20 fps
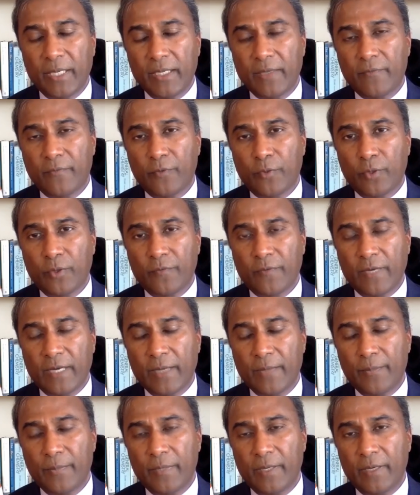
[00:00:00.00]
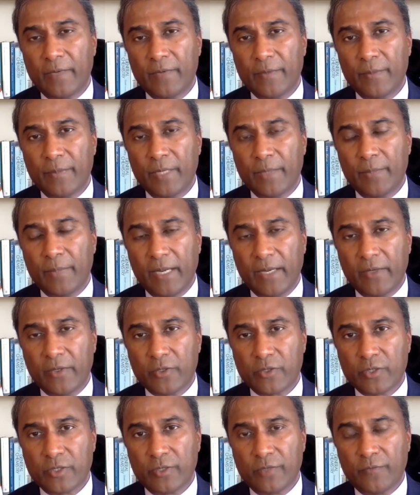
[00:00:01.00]
4 or 5 of the big
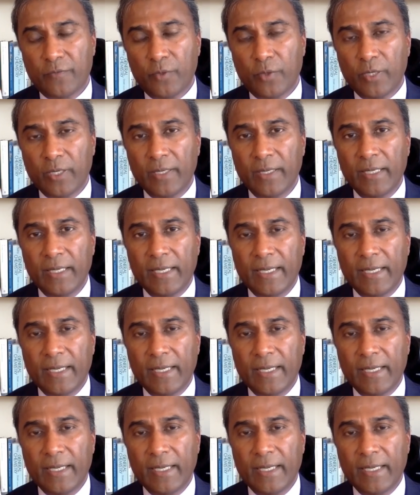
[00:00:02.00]
bankers could afford,